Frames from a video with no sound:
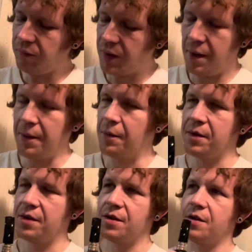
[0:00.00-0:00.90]
I don't know, but
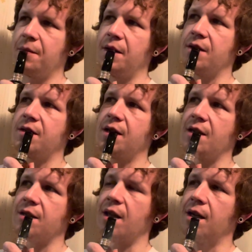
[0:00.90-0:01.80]
this, to me this
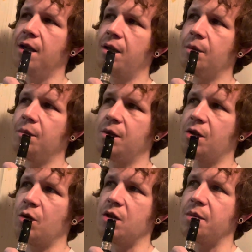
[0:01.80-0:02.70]
tastes like just
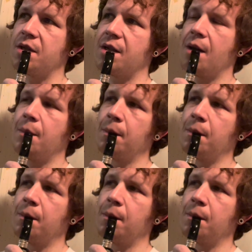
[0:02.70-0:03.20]
Christmas time.